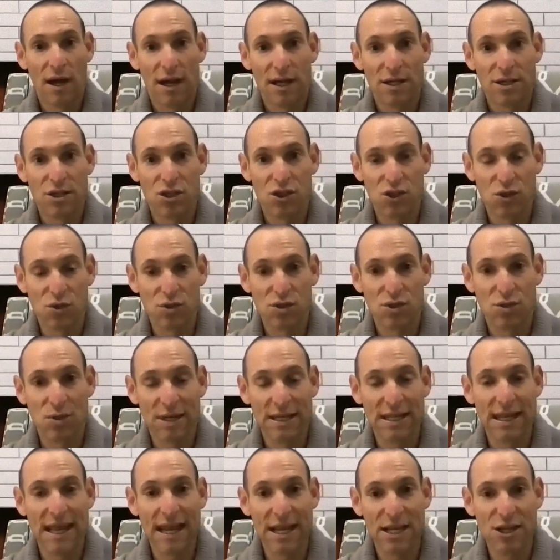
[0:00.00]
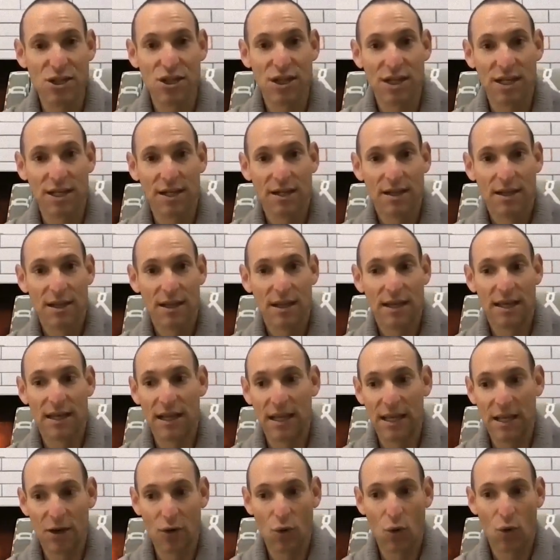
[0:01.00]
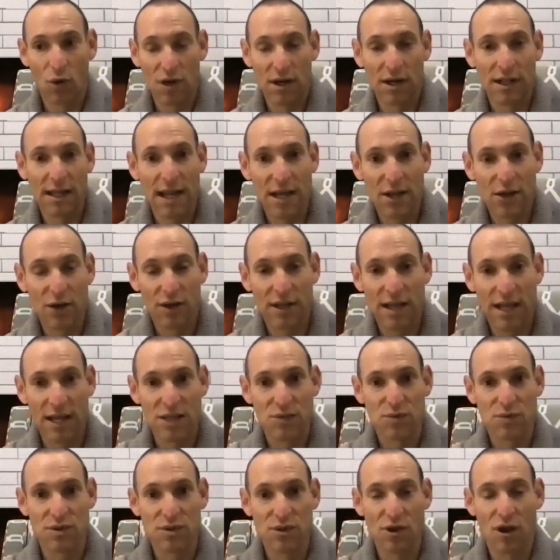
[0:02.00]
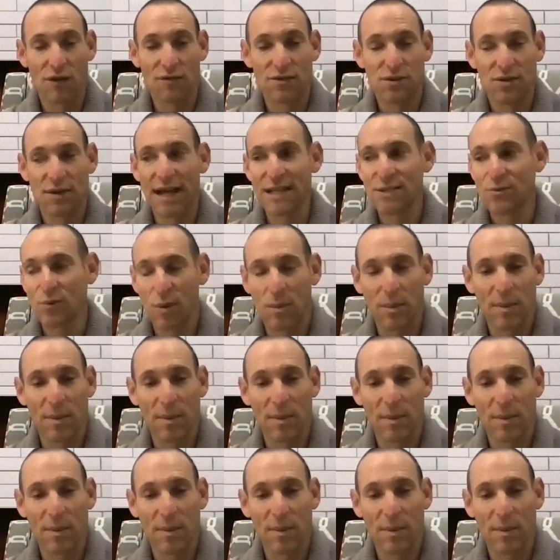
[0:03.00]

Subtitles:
choose to engage in order to get your case resolved. So that's what I mean